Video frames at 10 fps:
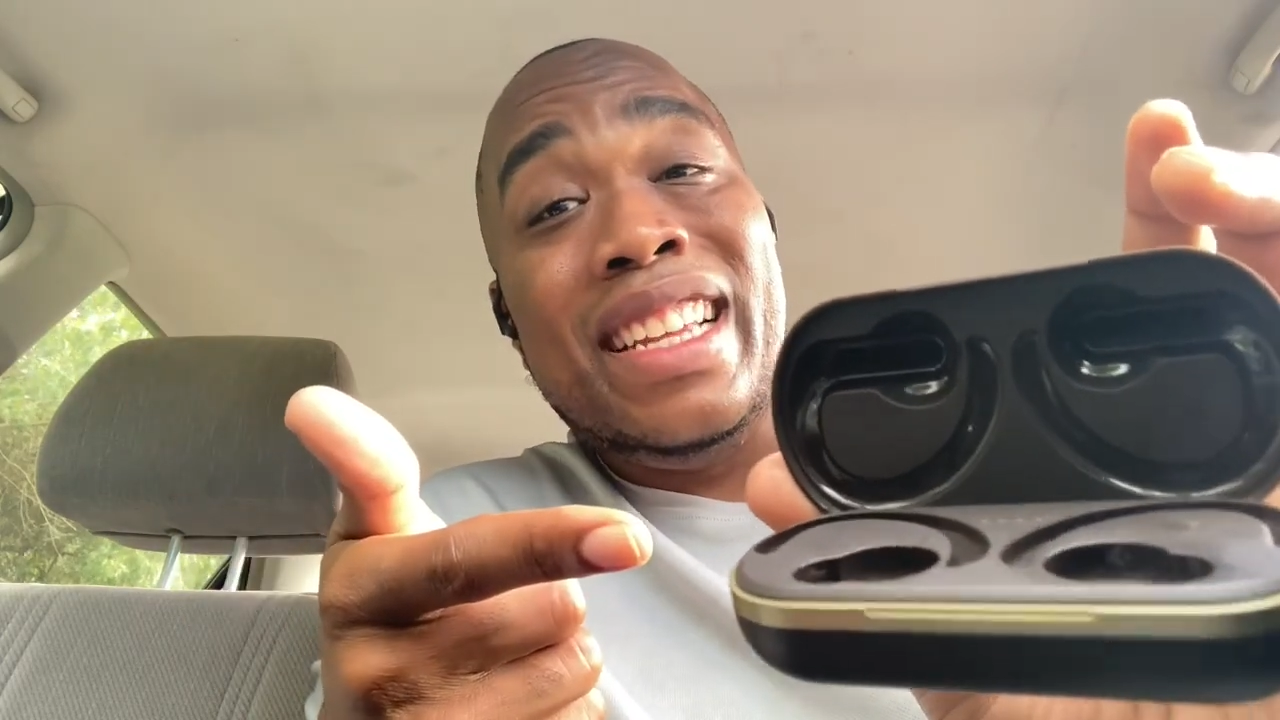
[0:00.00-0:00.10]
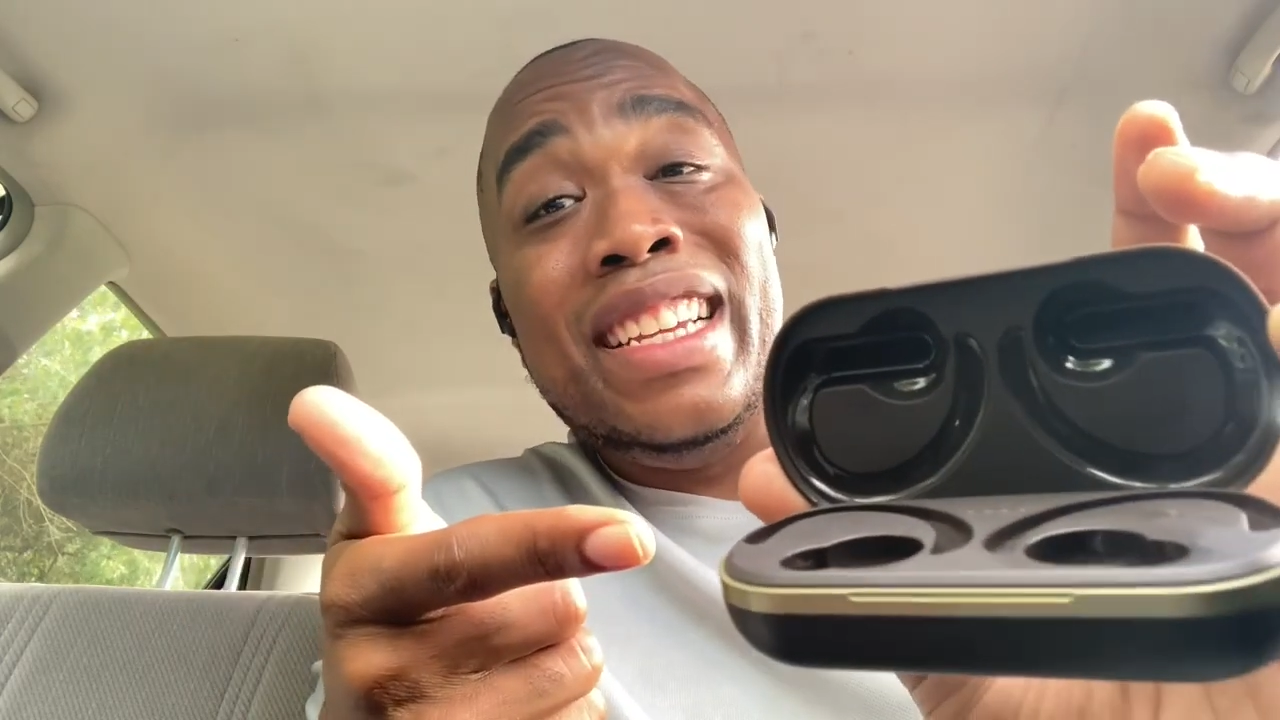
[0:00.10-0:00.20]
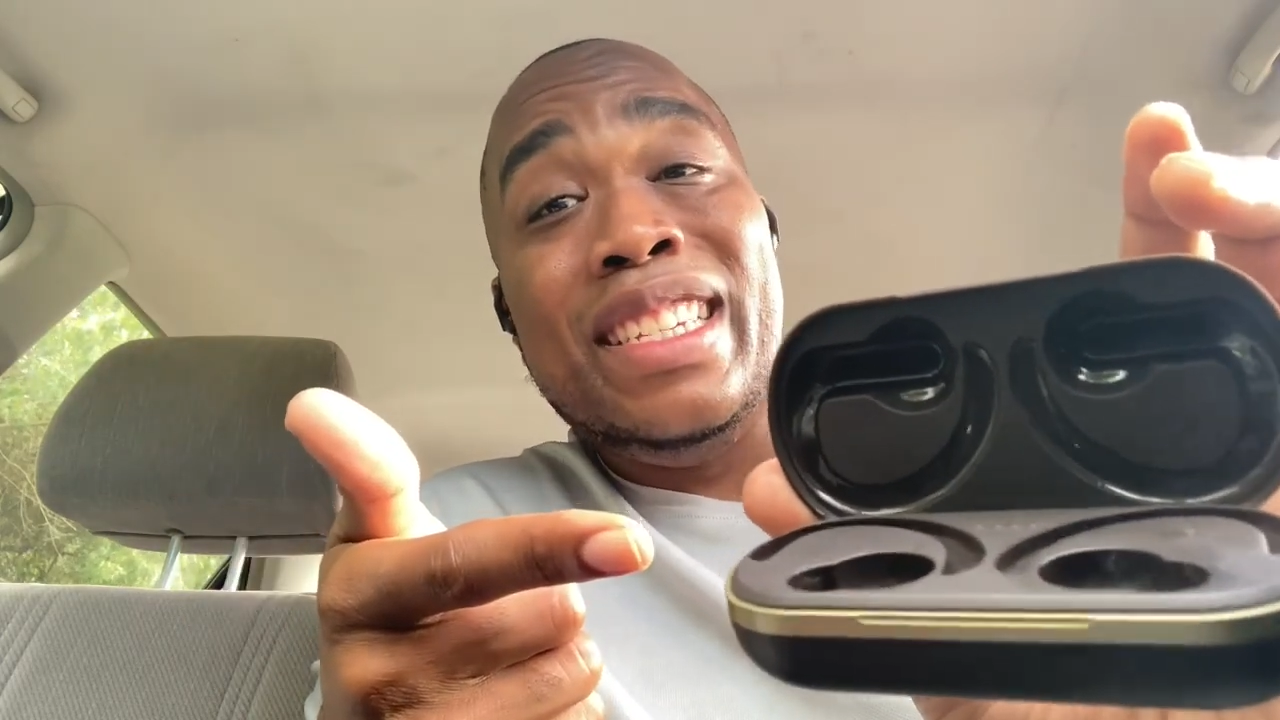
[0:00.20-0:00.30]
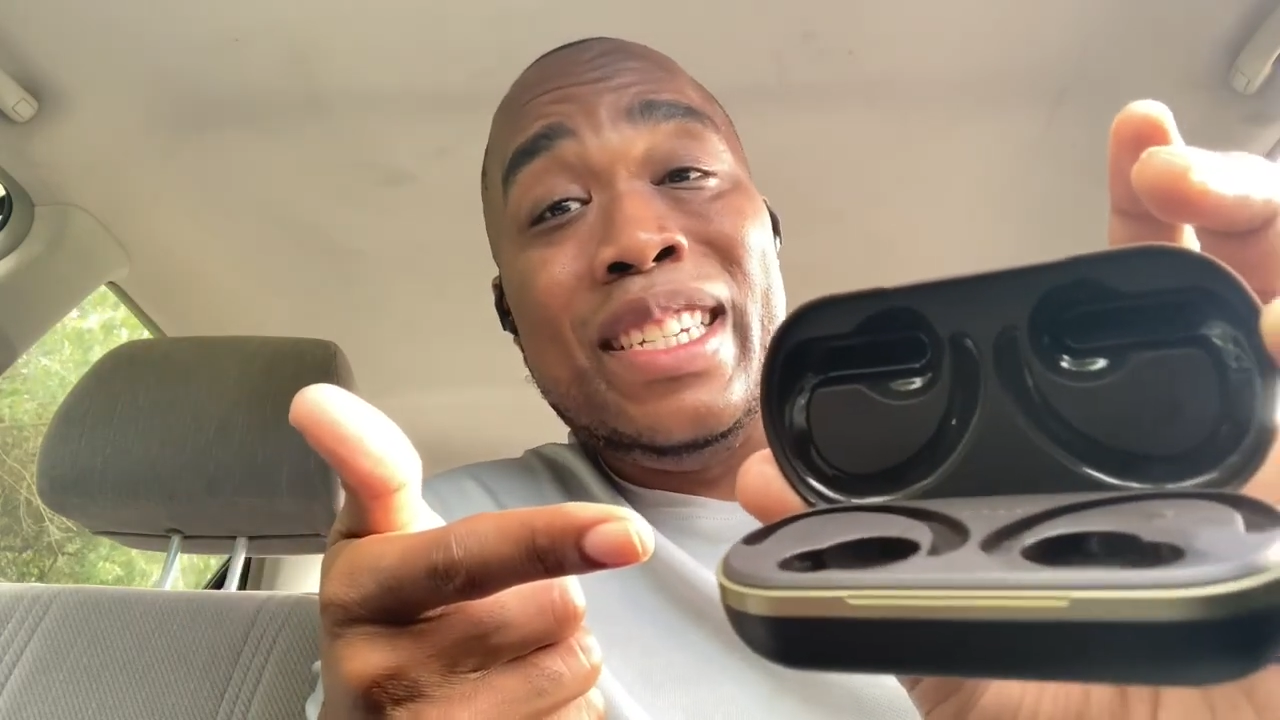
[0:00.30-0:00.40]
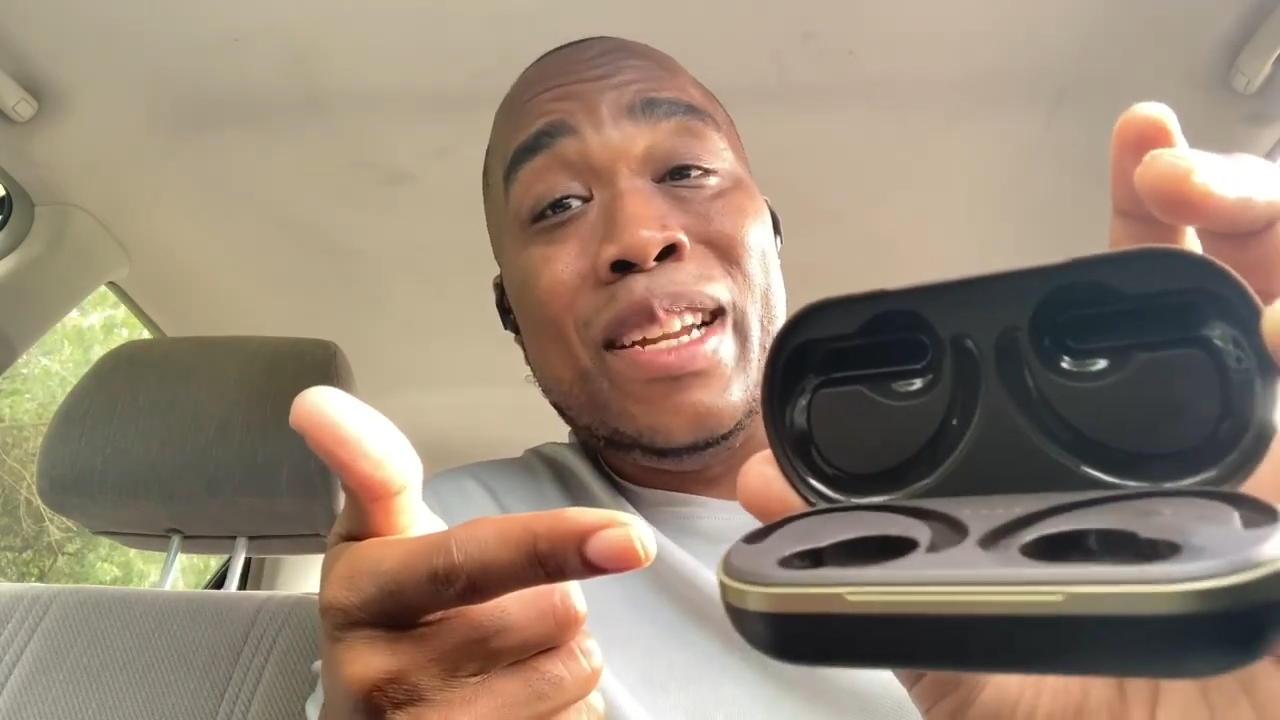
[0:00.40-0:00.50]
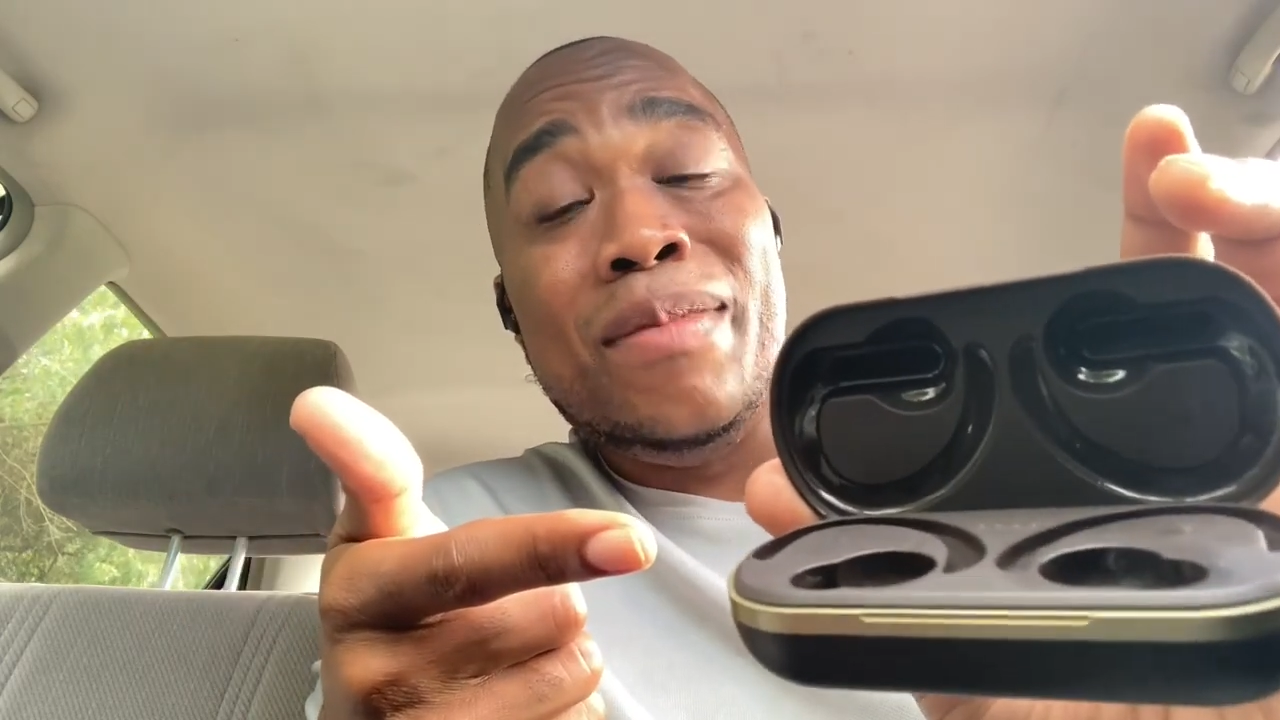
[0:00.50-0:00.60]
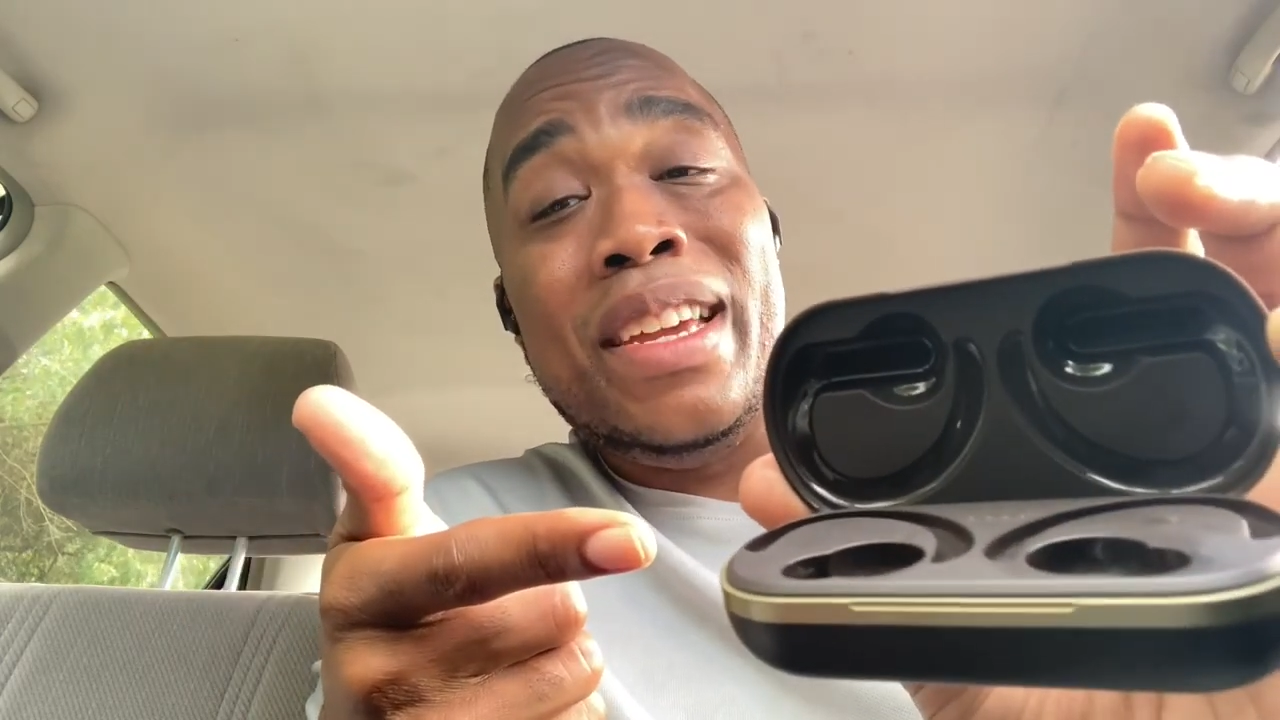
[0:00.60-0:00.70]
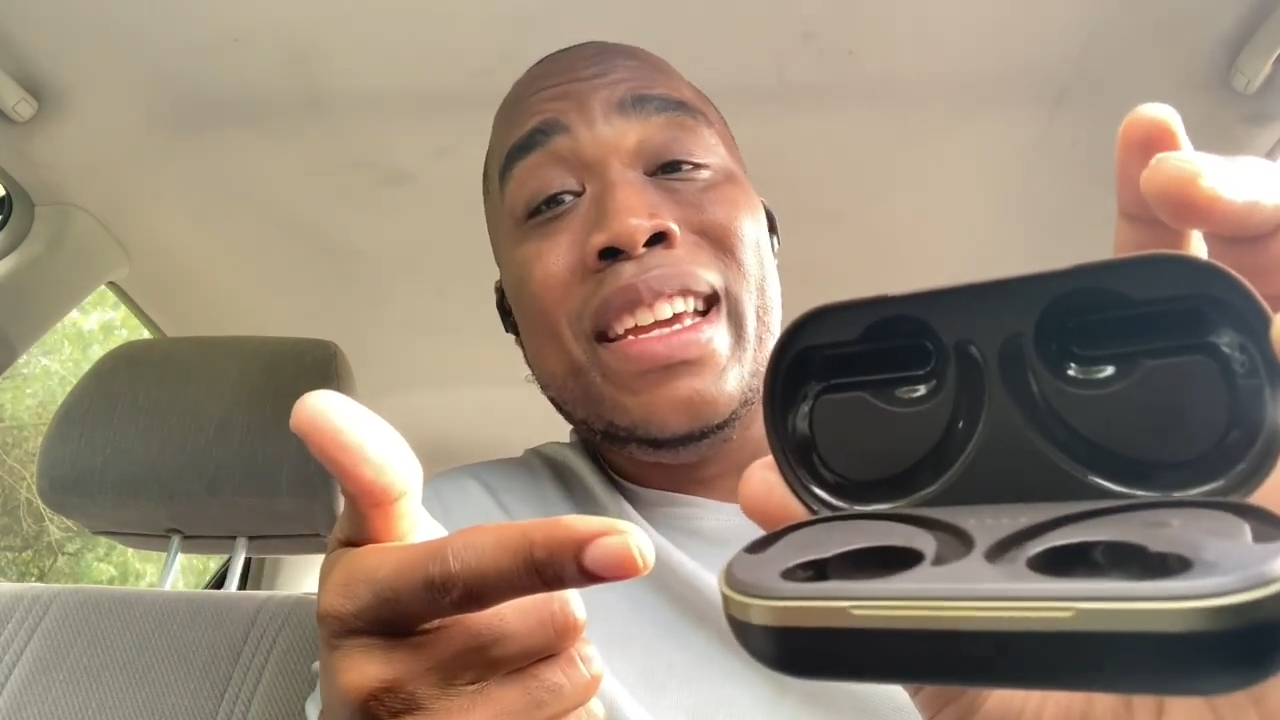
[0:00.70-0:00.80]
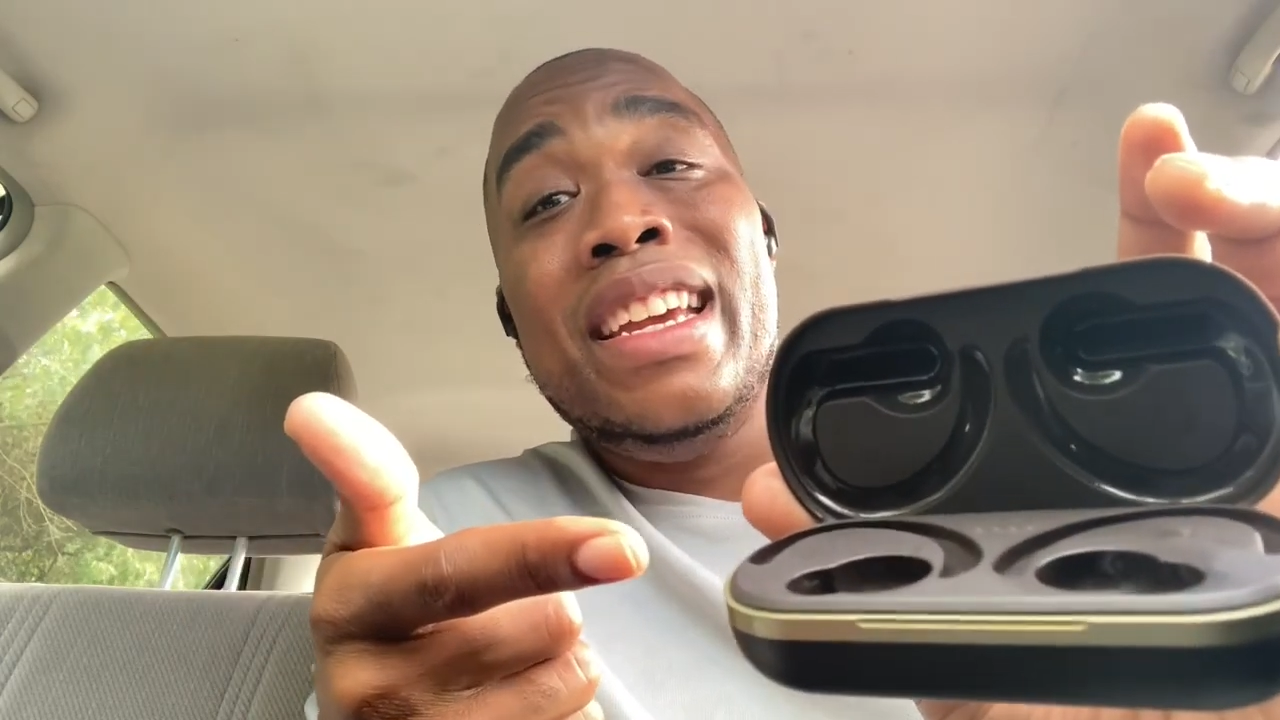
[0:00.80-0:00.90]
ladies and gentlemen.